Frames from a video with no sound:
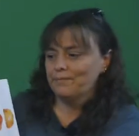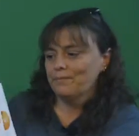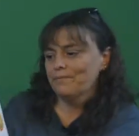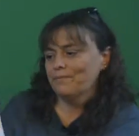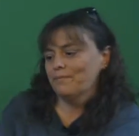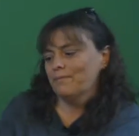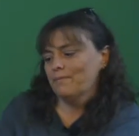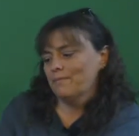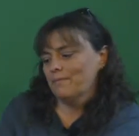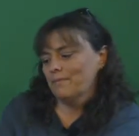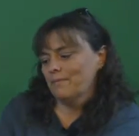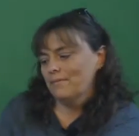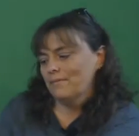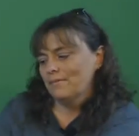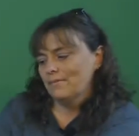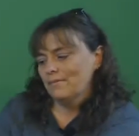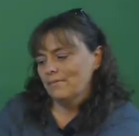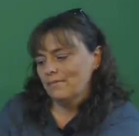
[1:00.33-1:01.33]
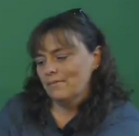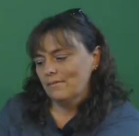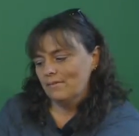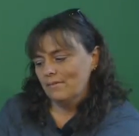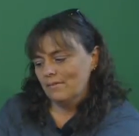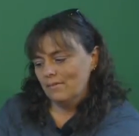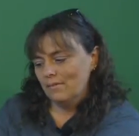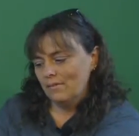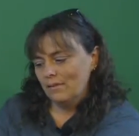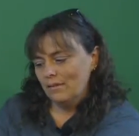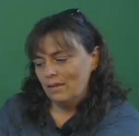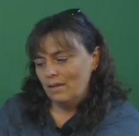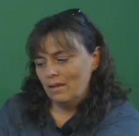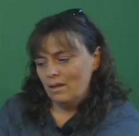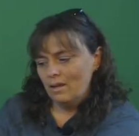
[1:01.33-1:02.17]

Nothing is said.